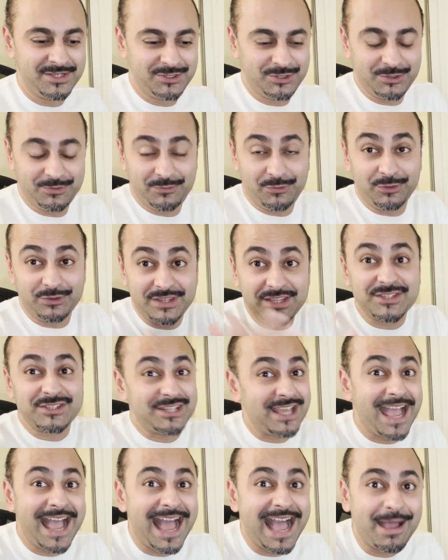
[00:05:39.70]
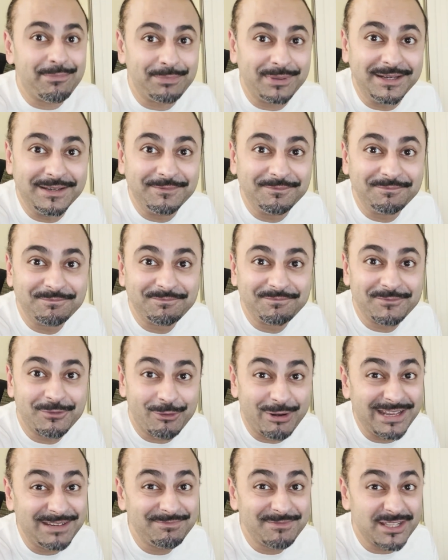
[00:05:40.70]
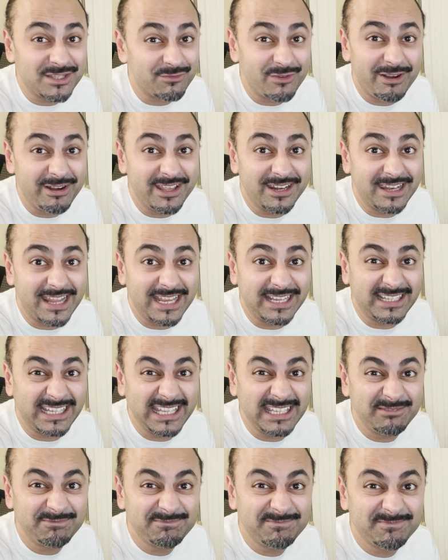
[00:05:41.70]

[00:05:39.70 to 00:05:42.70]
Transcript: for this to happen, right? It's very unlikely.